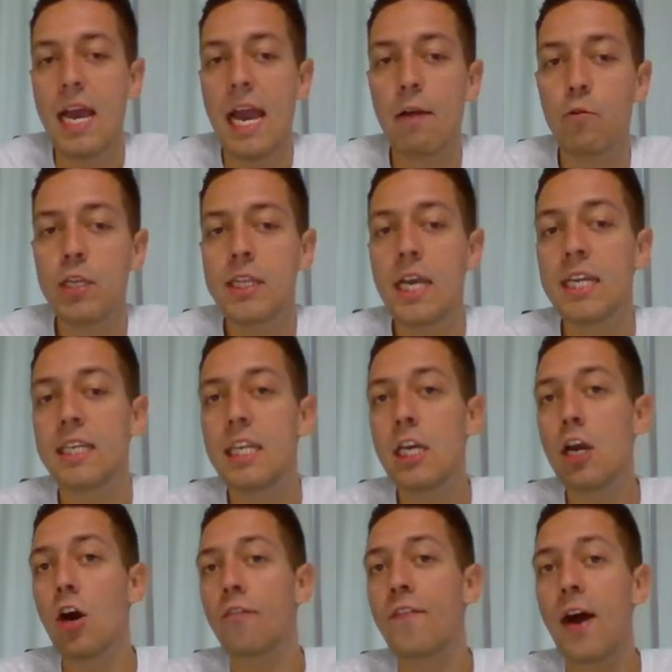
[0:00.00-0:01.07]
with the idea
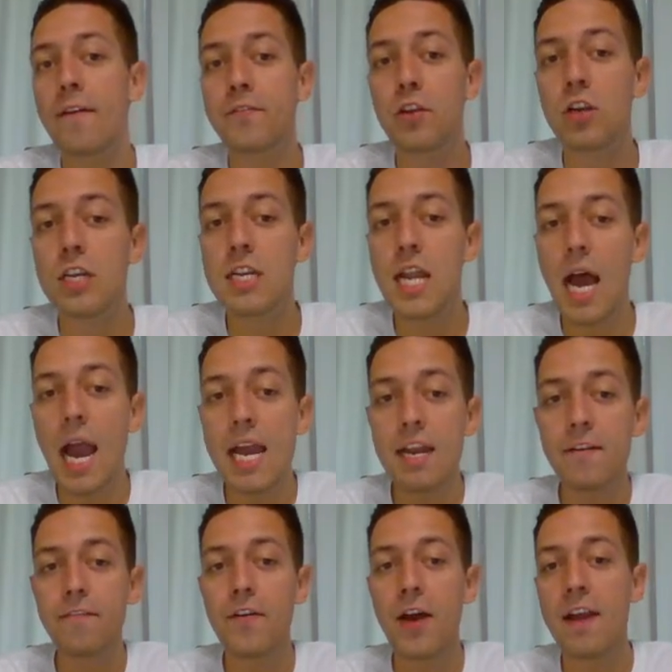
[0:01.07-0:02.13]
of after knight
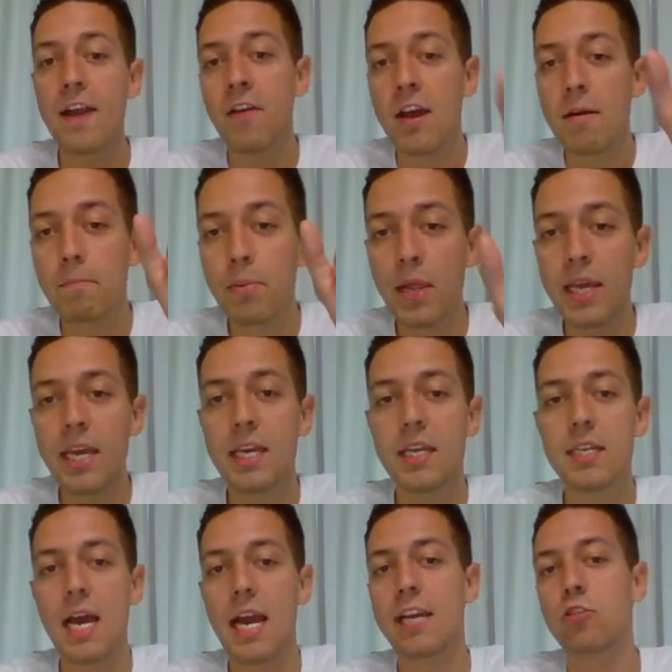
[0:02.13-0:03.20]
f5, playing
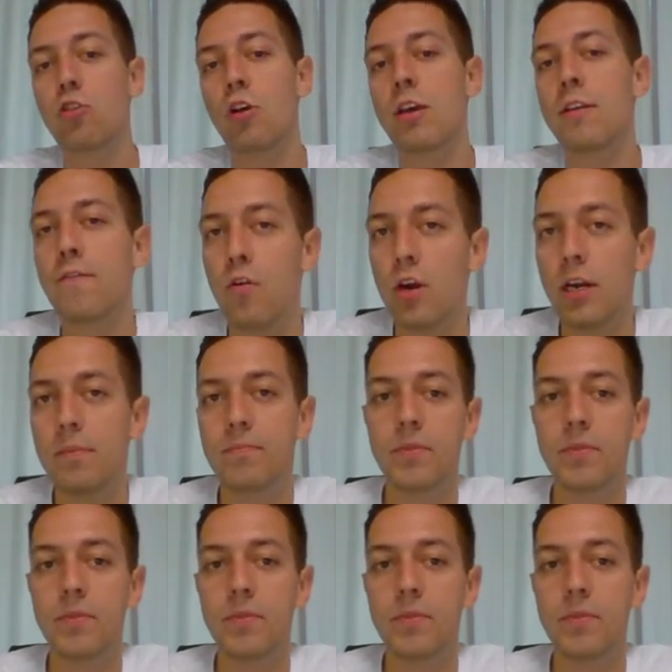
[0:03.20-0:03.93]
knight to a4.